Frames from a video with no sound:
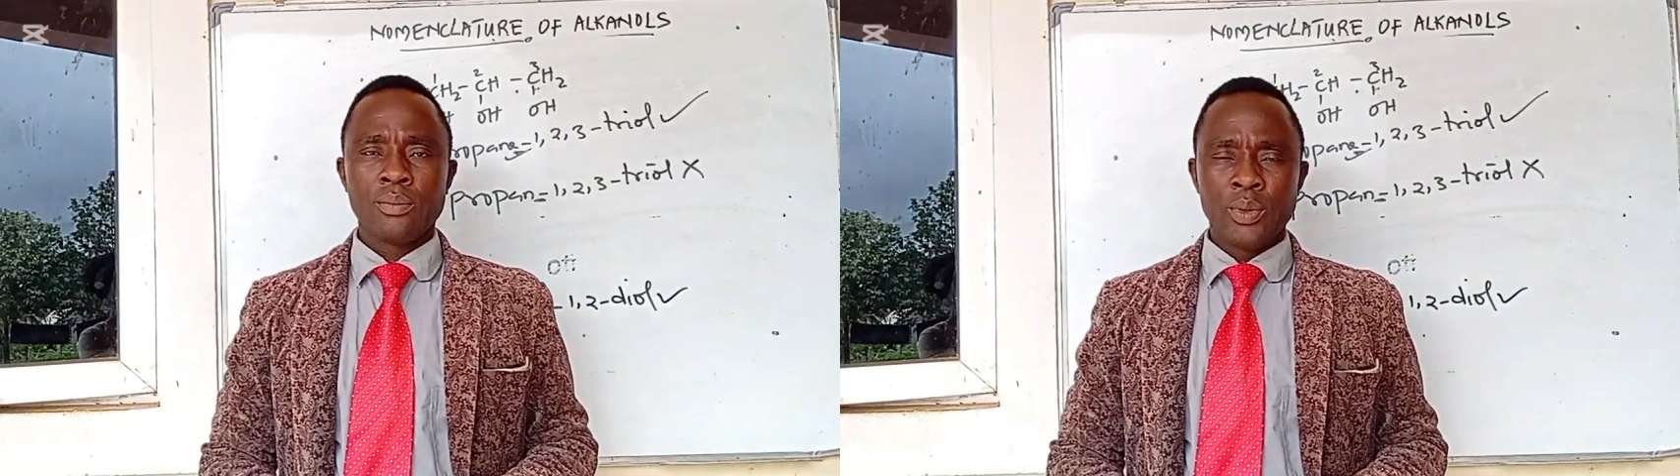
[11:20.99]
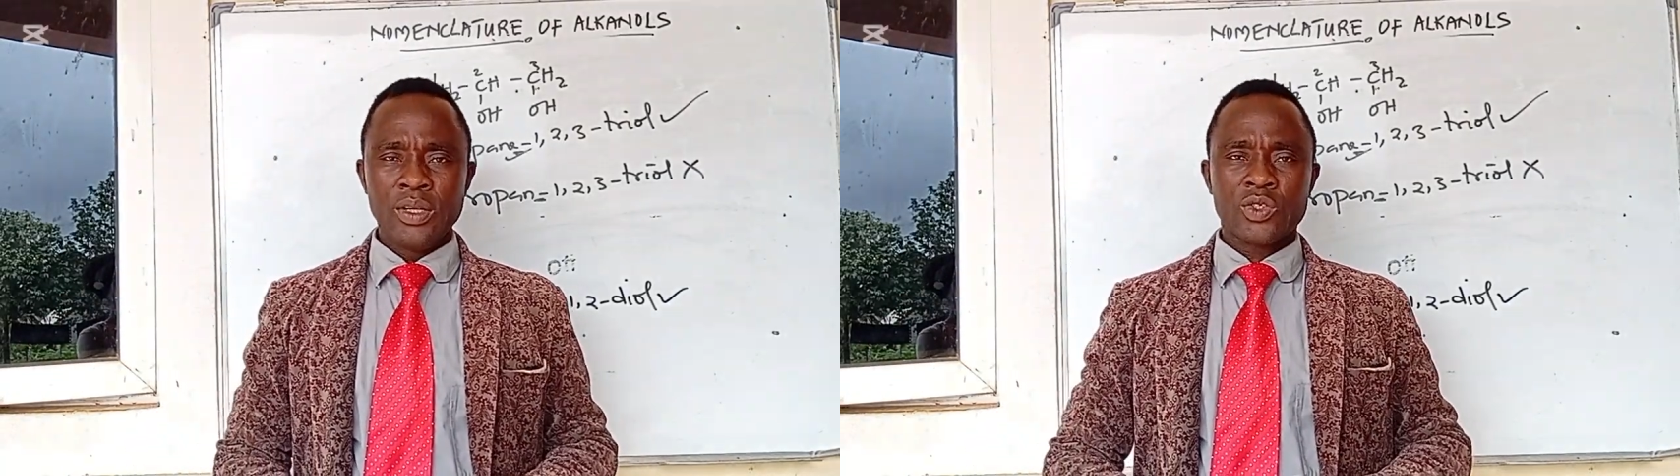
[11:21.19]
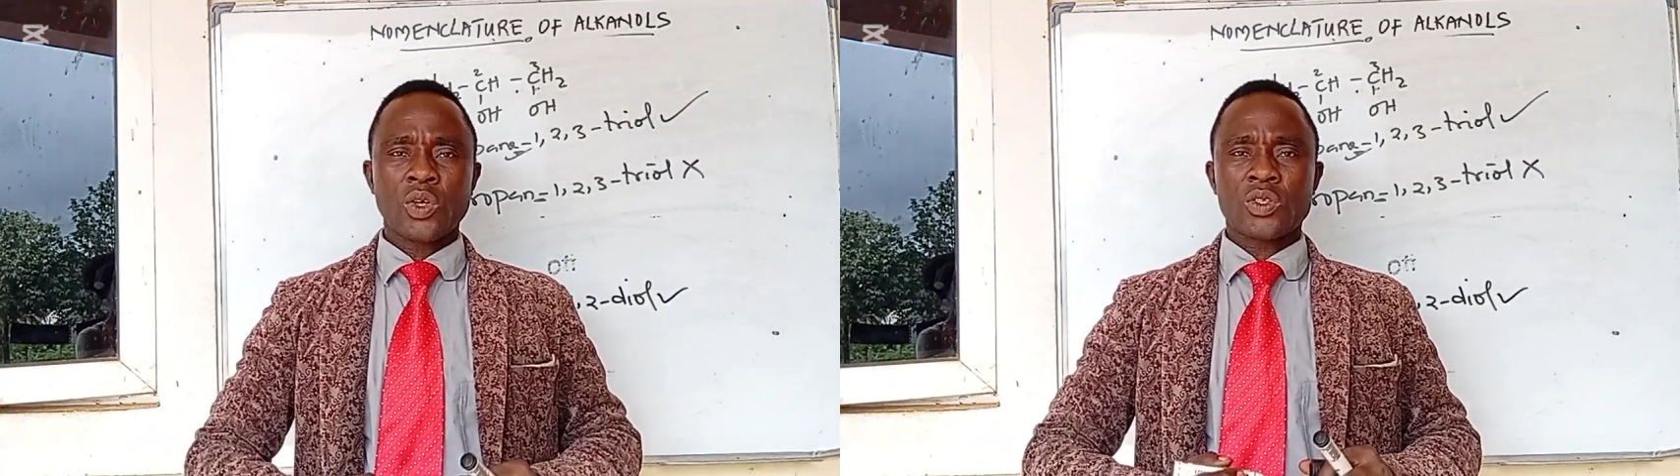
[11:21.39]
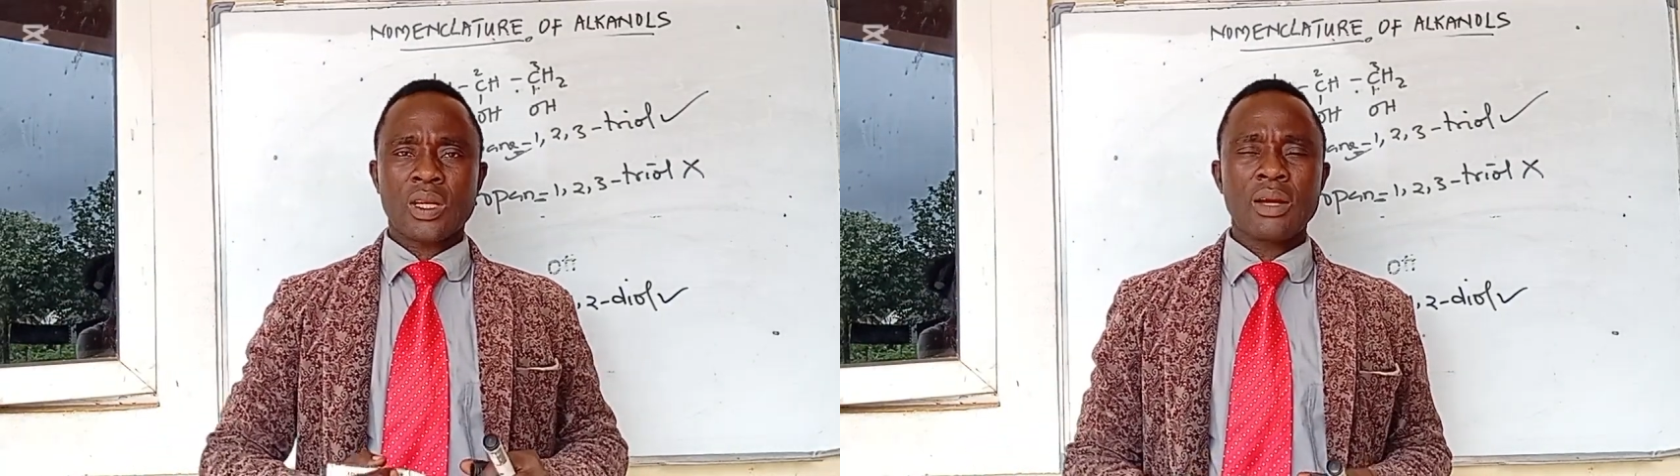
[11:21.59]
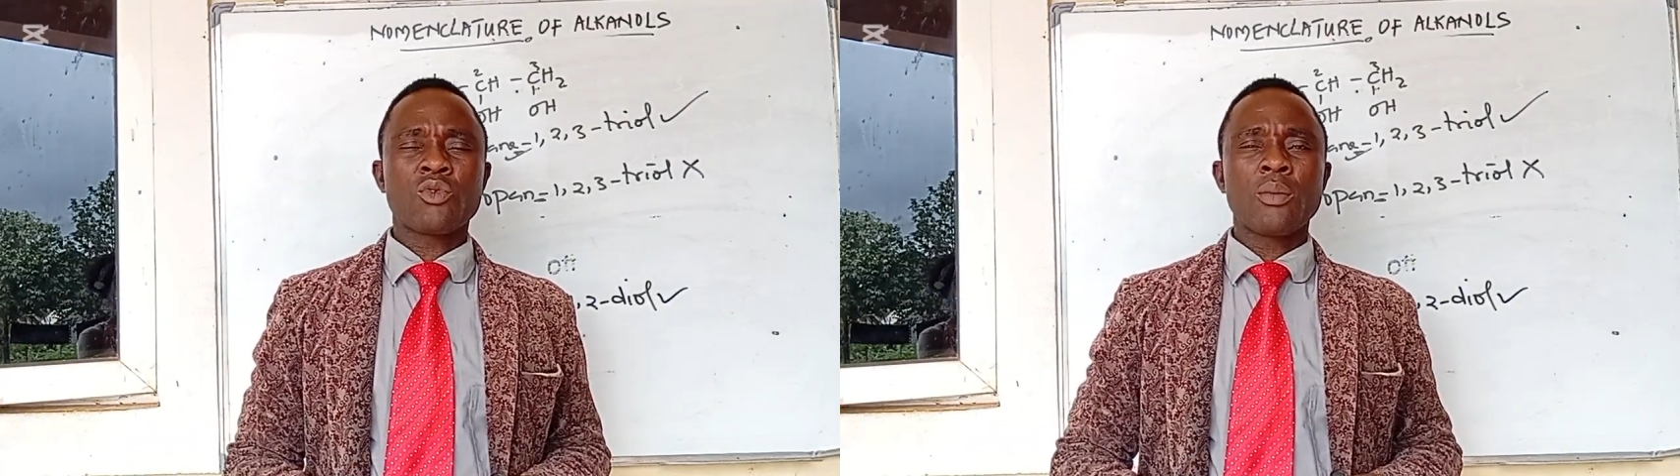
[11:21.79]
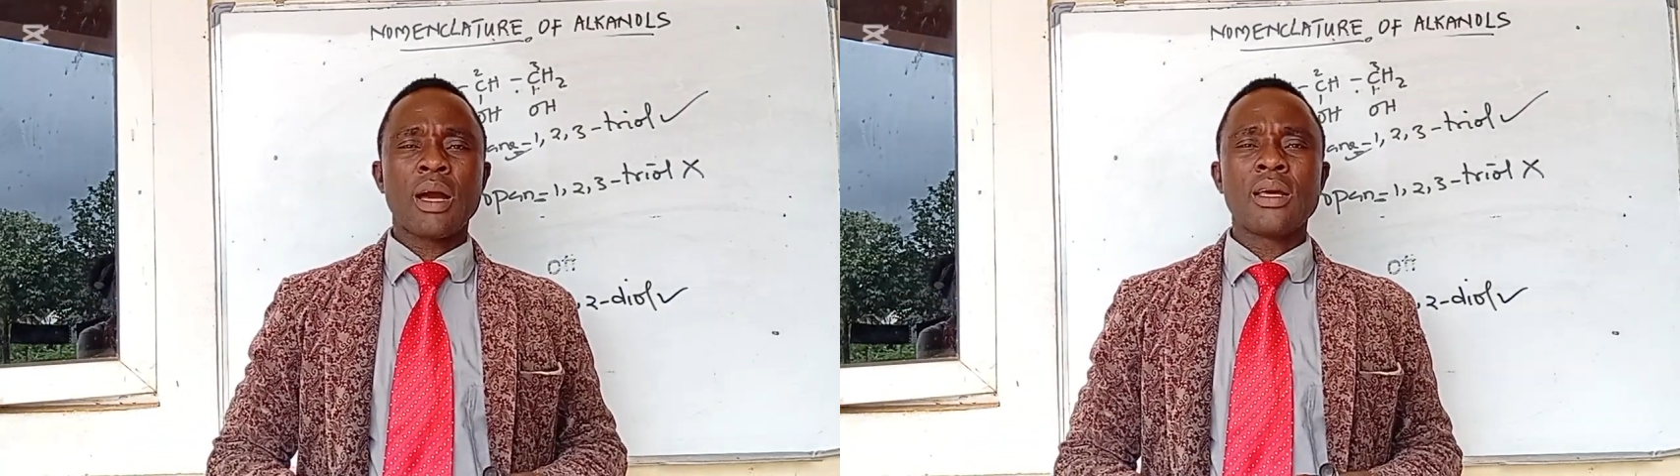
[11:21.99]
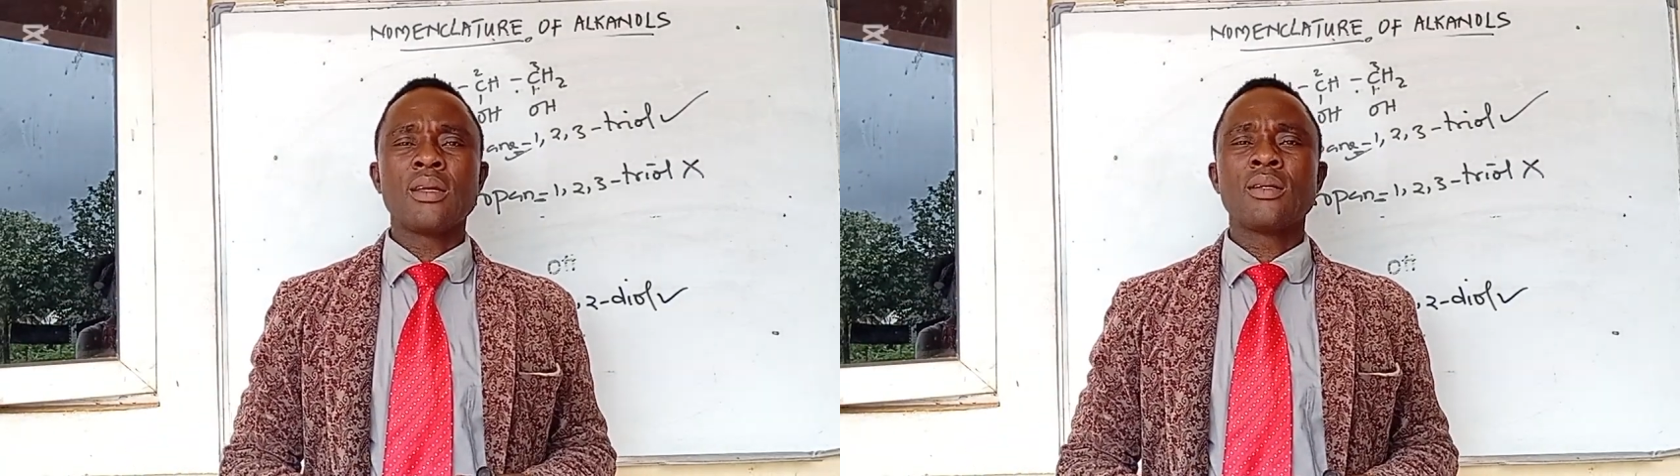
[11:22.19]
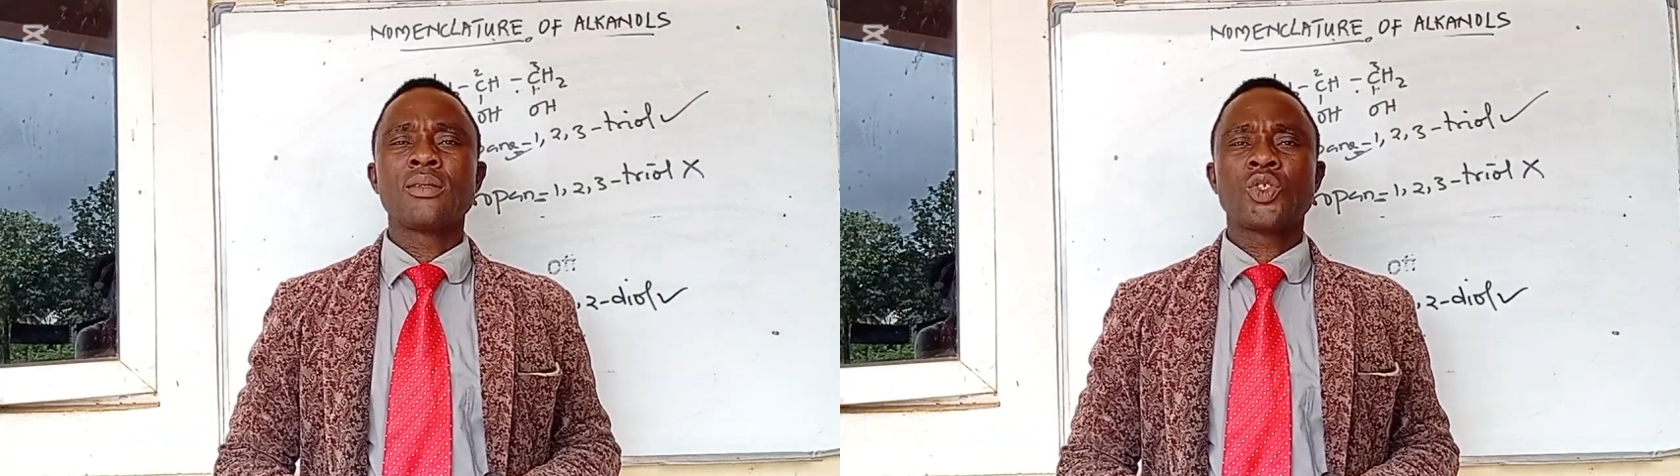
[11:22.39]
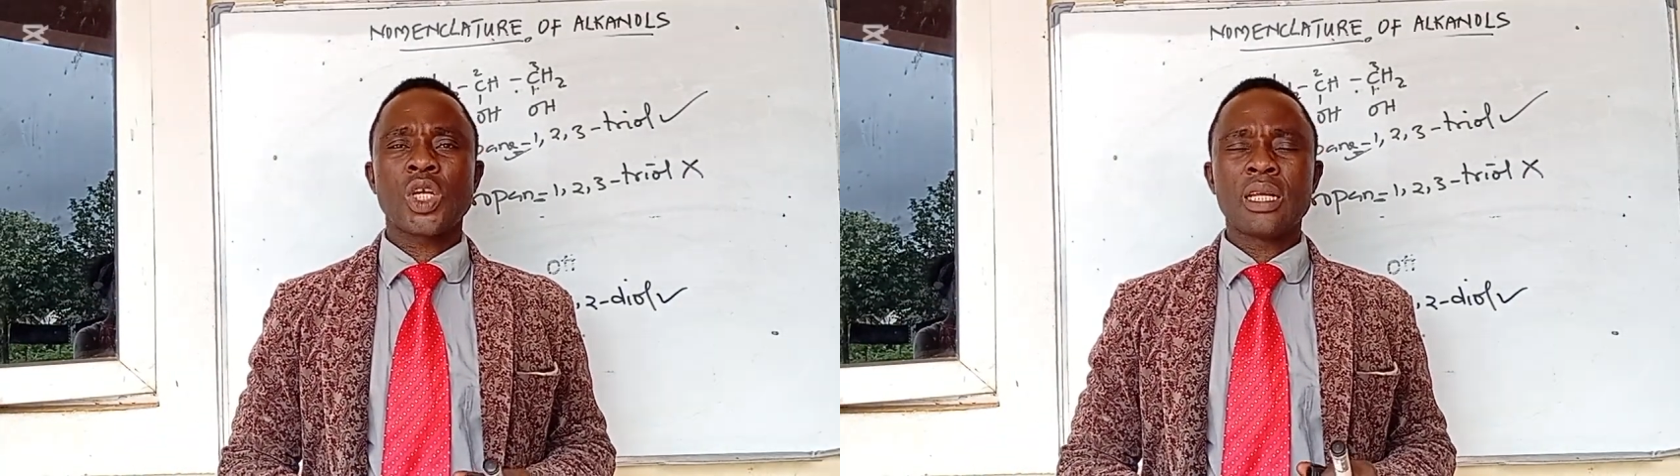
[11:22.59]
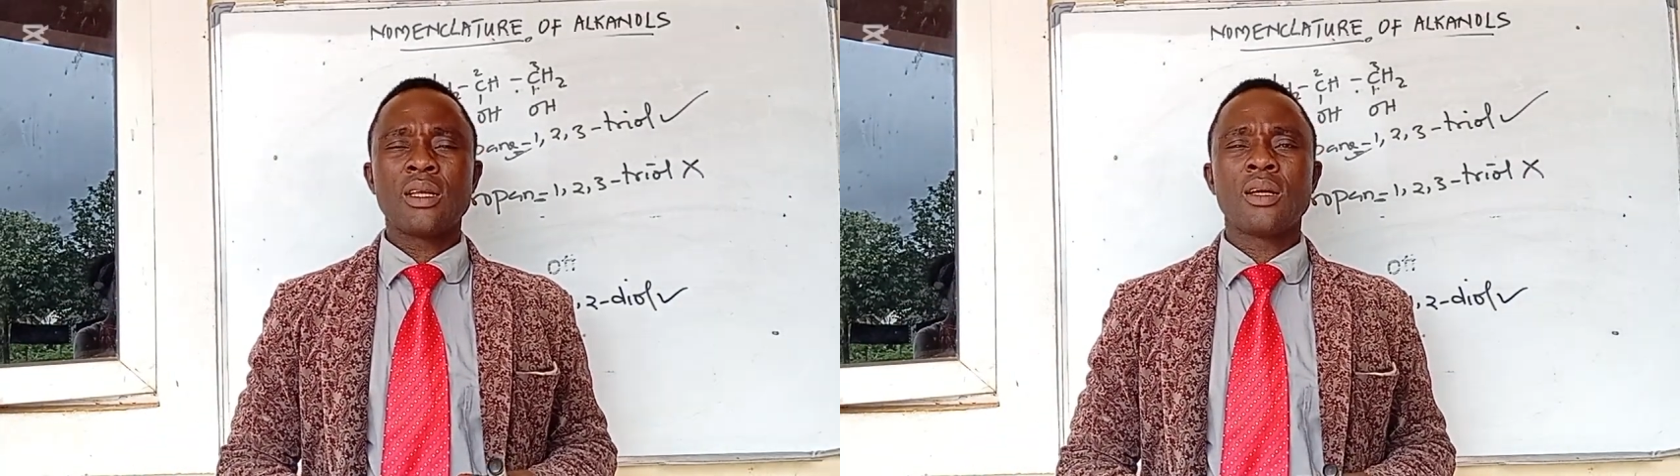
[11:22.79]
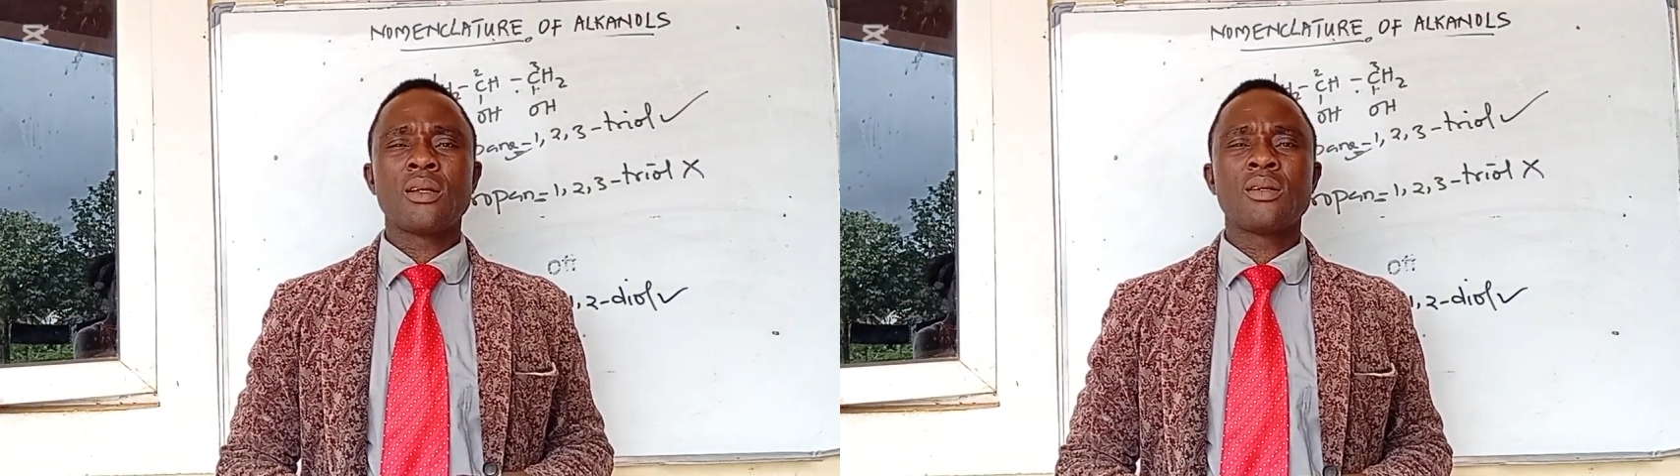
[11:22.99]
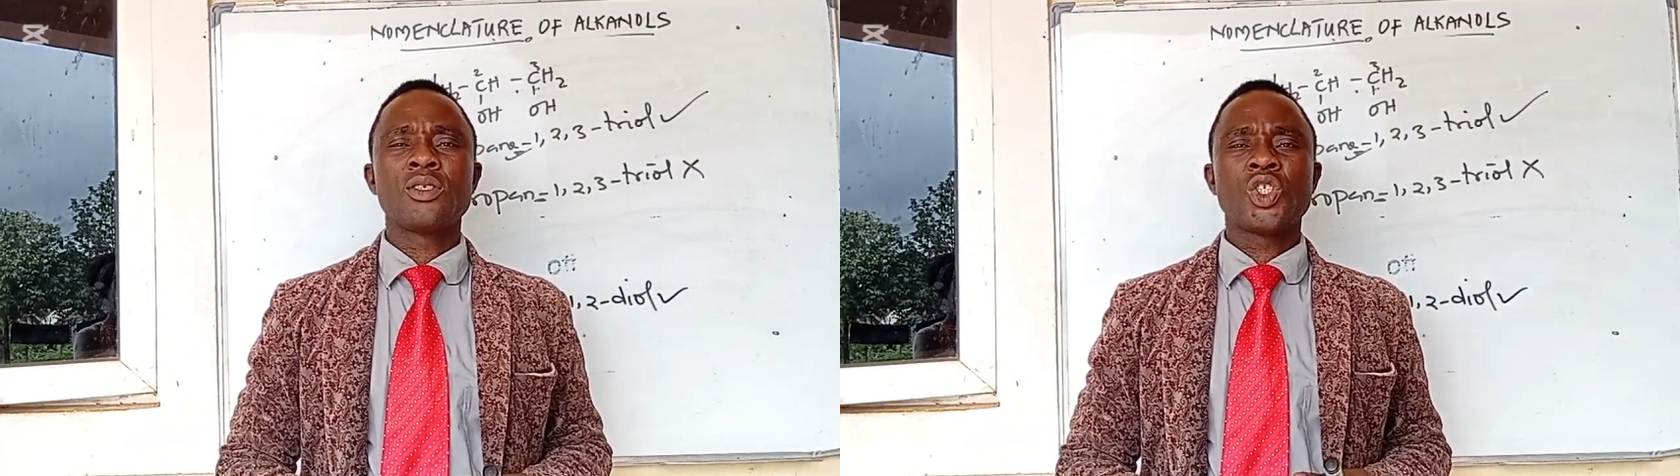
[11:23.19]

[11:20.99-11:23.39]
Please subscribe to my channel,